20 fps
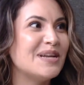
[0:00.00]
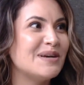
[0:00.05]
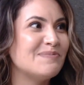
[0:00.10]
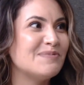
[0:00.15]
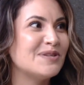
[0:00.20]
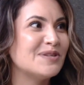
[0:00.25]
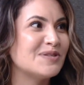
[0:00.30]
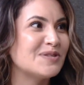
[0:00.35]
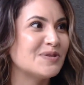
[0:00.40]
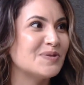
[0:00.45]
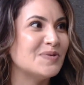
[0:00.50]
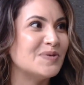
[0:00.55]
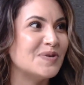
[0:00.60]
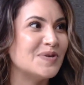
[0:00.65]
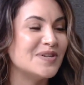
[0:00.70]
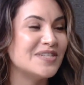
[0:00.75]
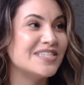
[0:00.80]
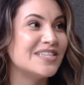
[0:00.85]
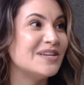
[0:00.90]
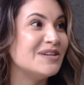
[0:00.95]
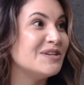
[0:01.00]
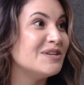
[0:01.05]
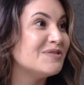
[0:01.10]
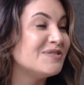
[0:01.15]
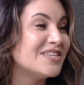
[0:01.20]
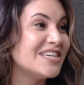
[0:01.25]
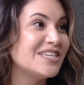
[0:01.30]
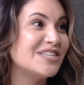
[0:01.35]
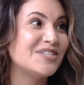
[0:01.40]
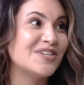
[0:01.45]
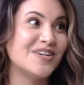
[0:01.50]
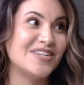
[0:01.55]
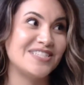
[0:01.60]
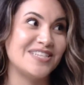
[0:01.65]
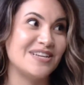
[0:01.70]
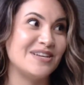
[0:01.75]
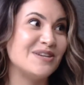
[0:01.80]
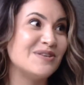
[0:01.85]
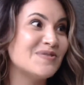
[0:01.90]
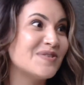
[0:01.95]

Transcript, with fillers: up to school. It's a new teacher, it's a new